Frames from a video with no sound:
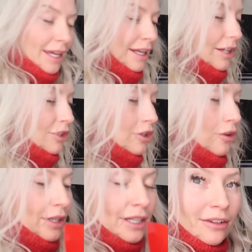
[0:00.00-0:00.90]
in
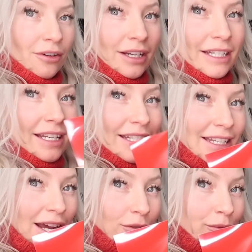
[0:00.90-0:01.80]
shiny side
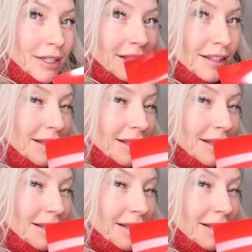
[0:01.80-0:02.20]
downwards, so